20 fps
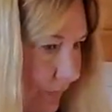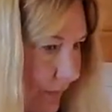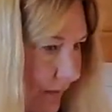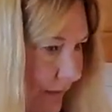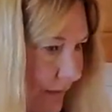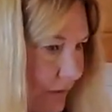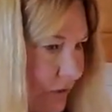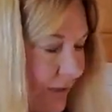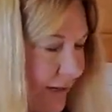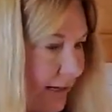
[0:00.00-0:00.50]

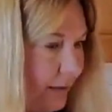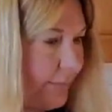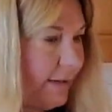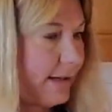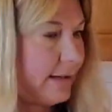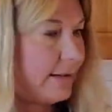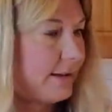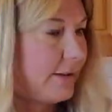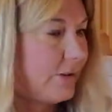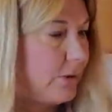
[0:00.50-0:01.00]
try to make
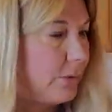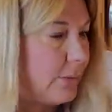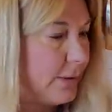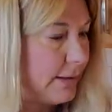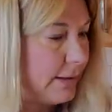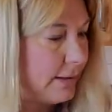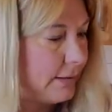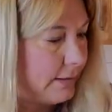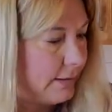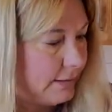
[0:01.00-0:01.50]
another one.
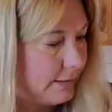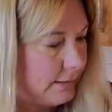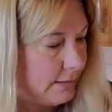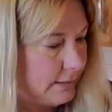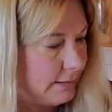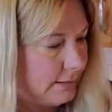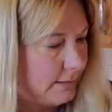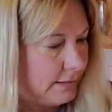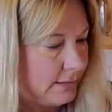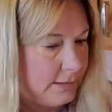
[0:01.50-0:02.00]

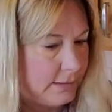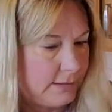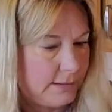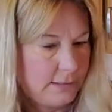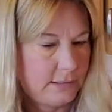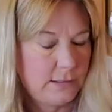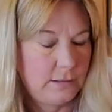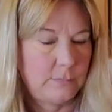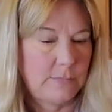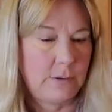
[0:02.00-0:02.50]

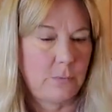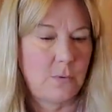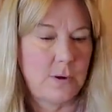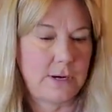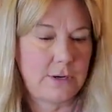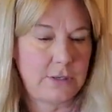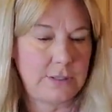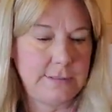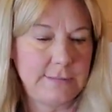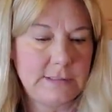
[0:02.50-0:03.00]
My water
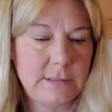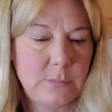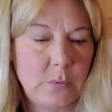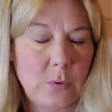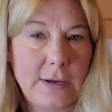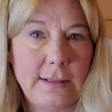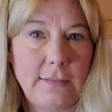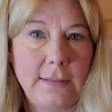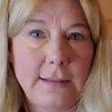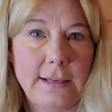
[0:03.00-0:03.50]
is
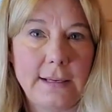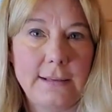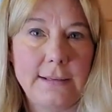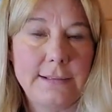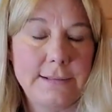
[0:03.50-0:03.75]
boiling.